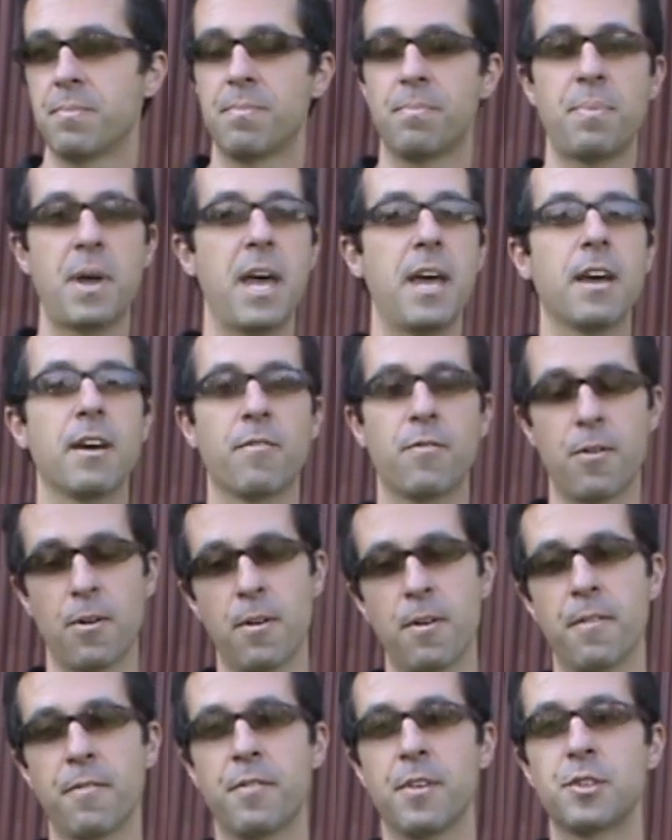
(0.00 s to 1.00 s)
paying
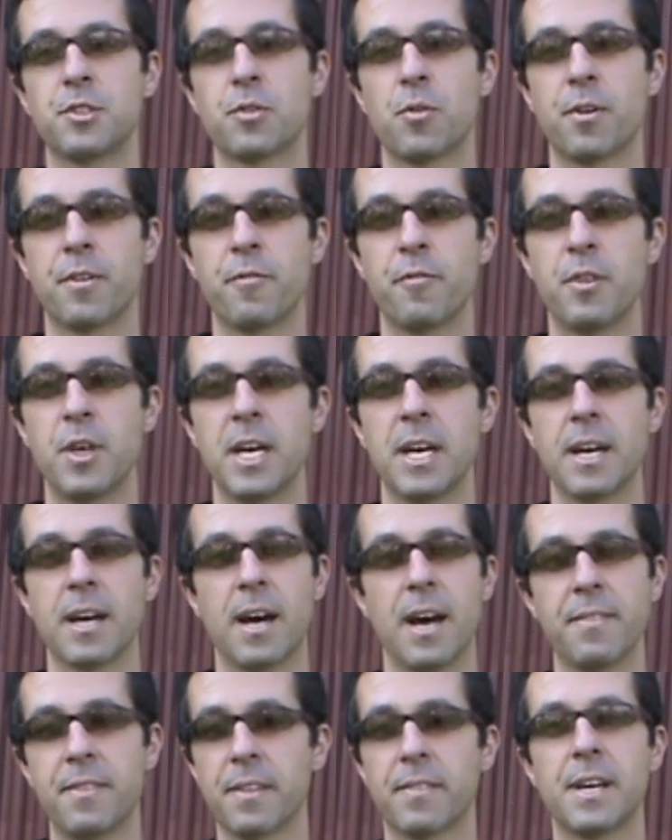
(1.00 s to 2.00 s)
for this sort of thing.
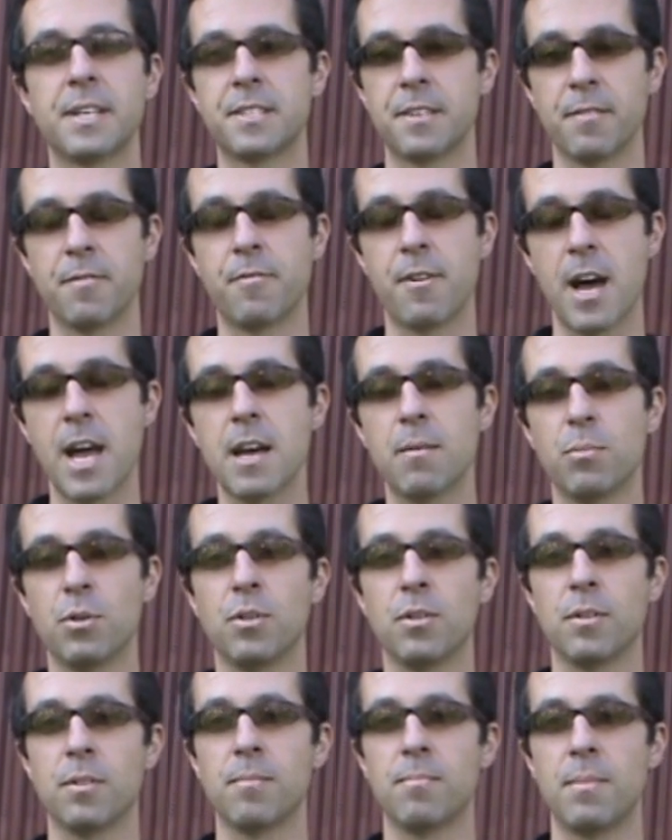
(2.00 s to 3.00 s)
I think that's a
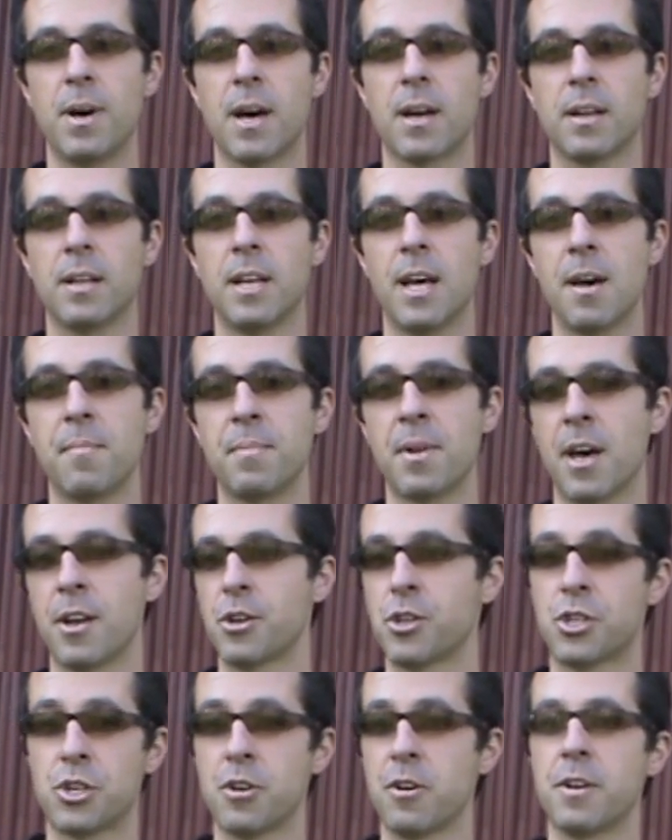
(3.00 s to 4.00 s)
viable model. I'm not
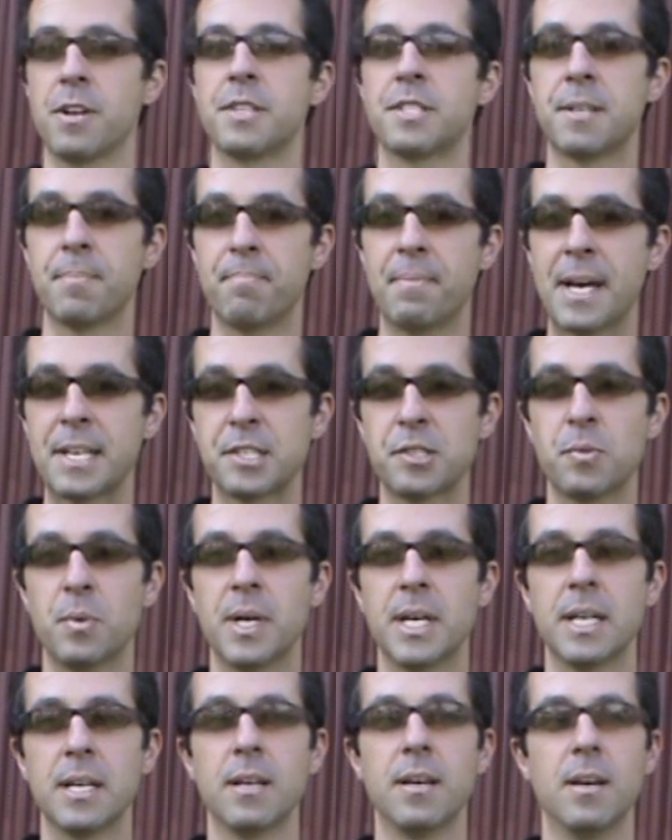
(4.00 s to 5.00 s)
sure it's the best
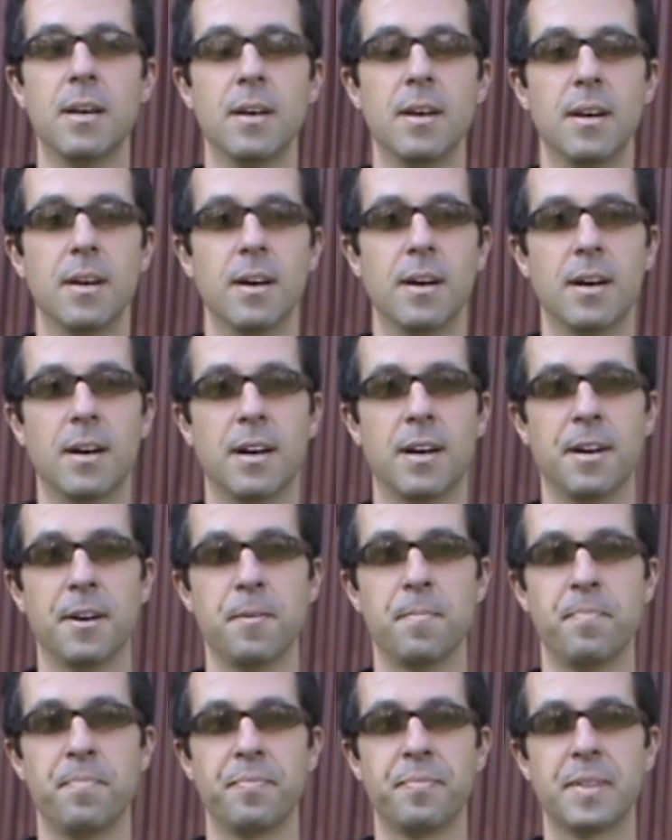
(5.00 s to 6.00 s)
one.
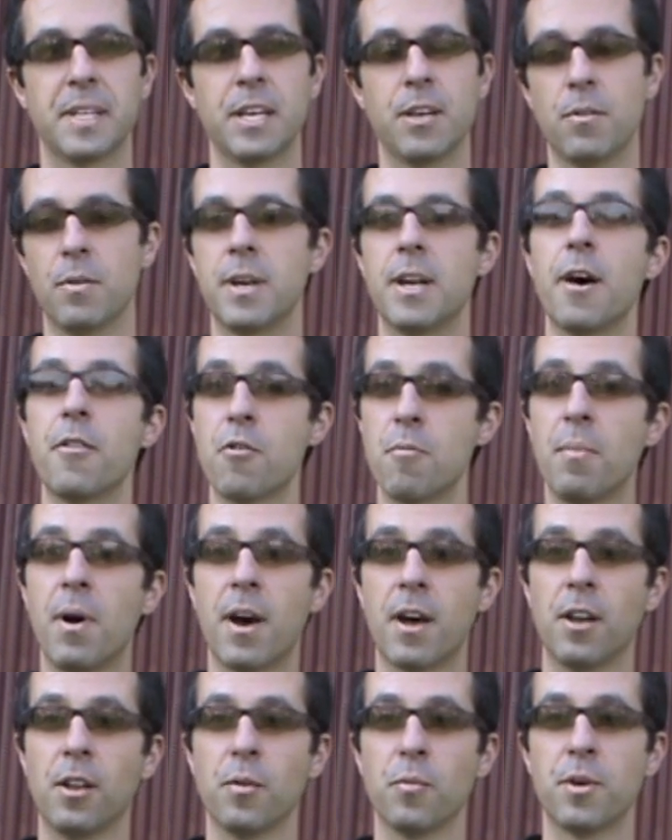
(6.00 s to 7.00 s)
You know, another
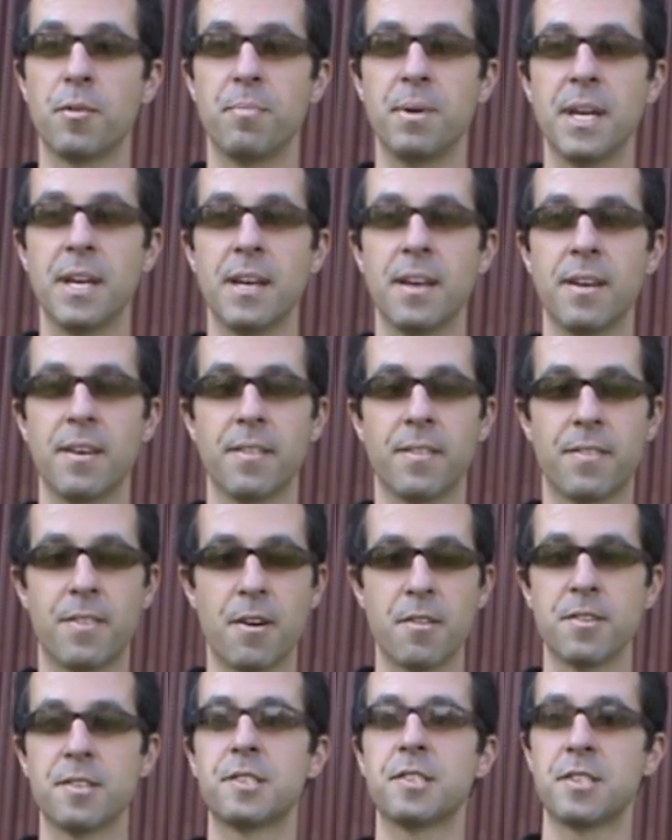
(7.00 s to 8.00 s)
model would be
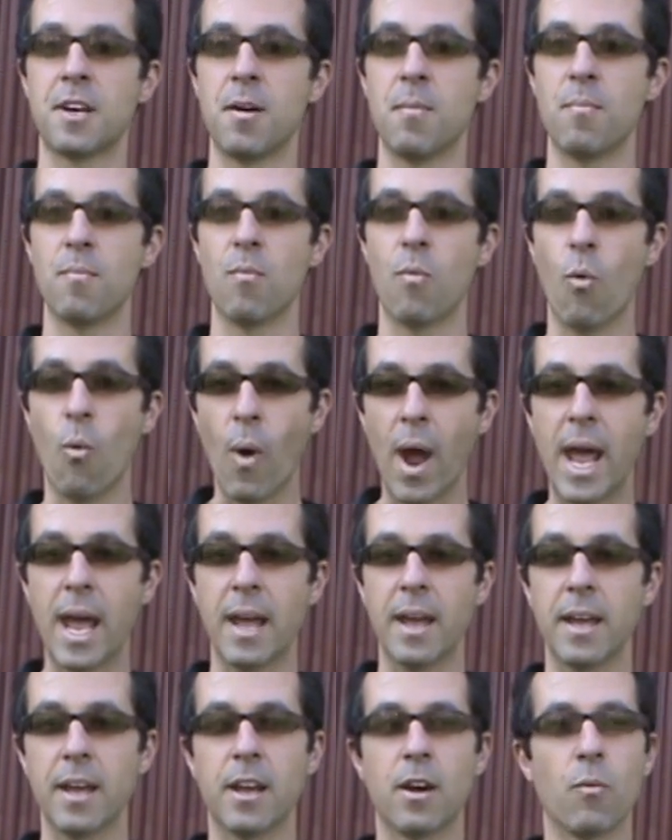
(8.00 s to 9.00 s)
there's some
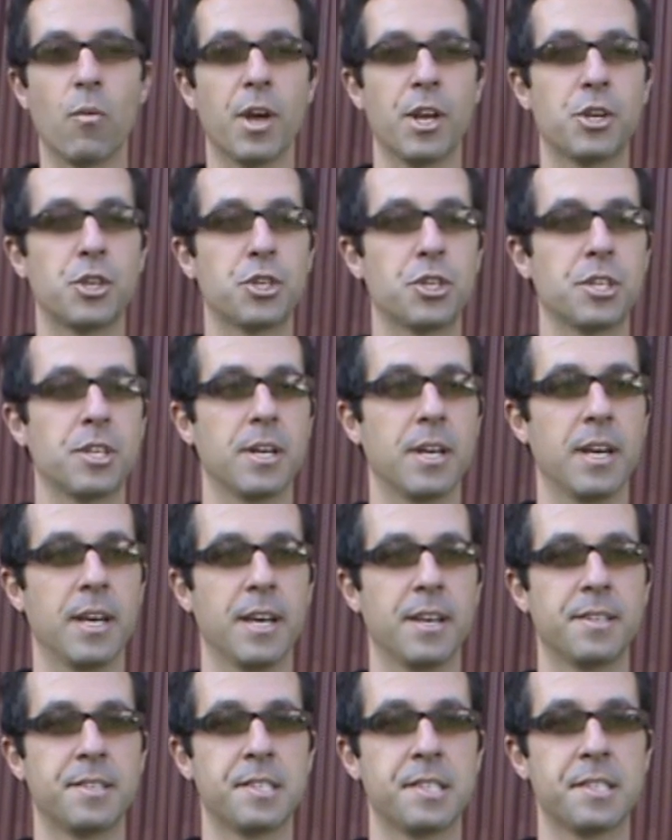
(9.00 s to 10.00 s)
way in which
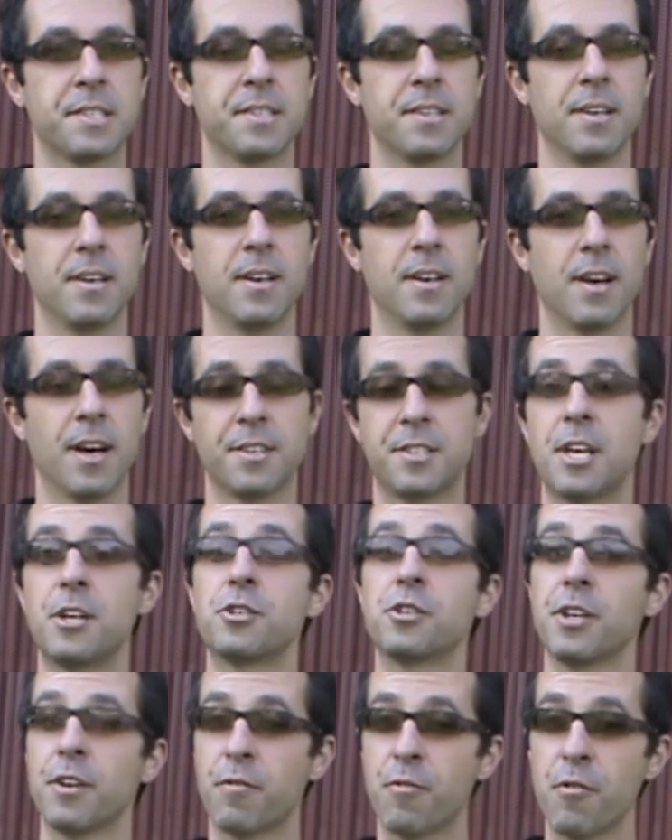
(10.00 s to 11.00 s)
it's
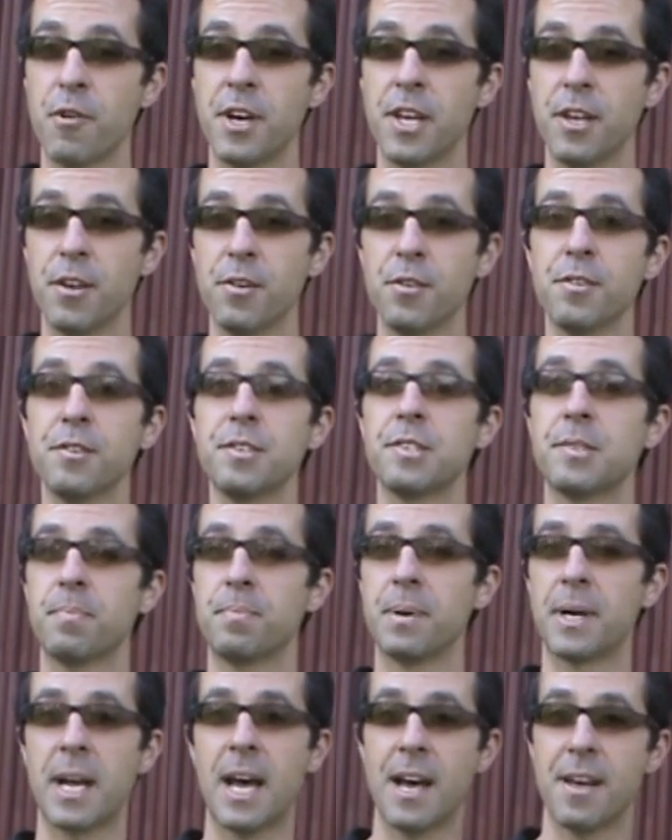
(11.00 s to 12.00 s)
essentially free to use
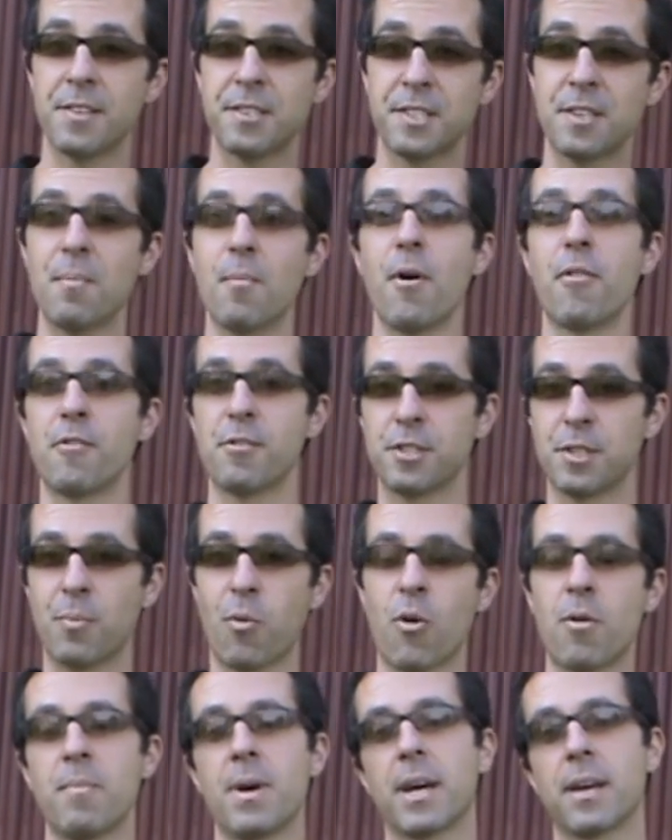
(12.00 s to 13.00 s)
but has some other
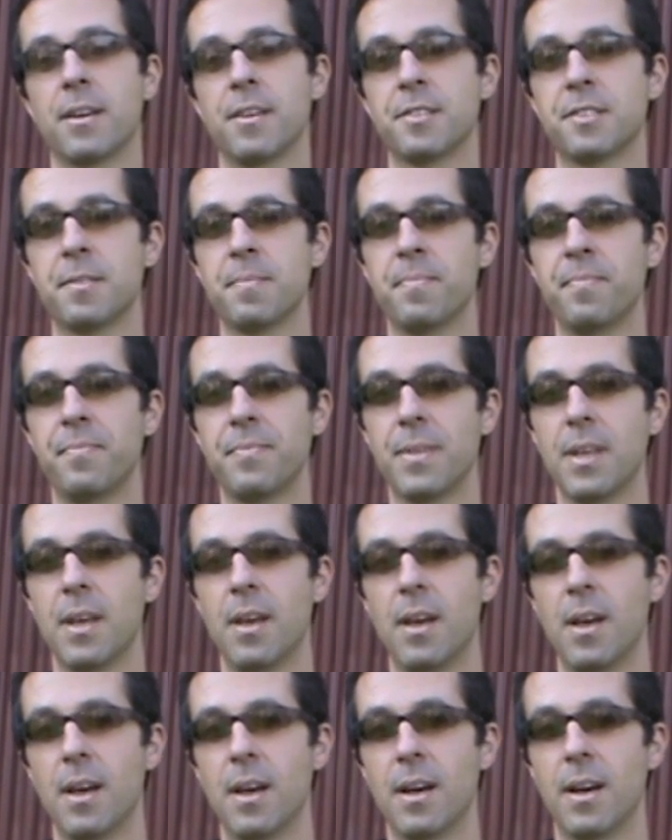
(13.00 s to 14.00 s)
support mechanism
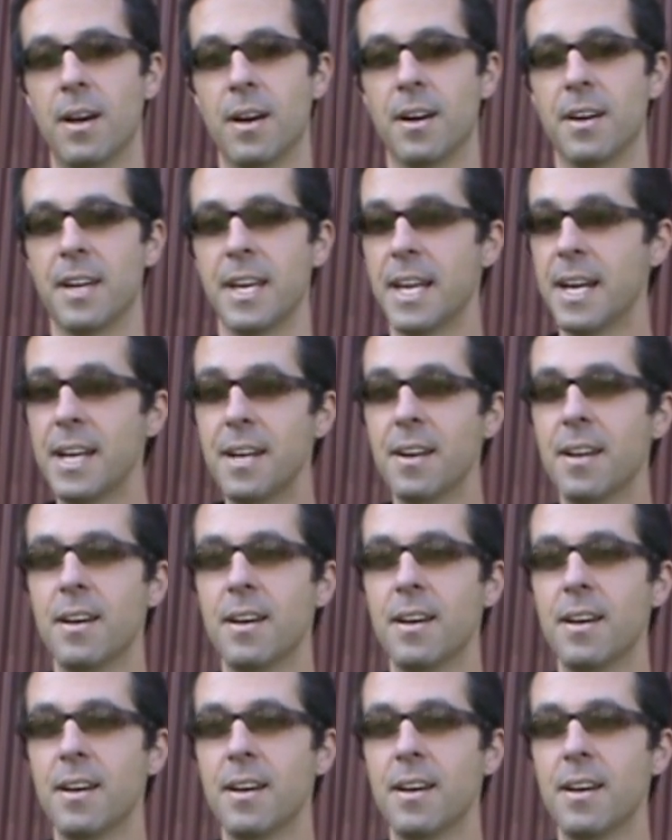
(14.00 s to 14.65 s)
in it.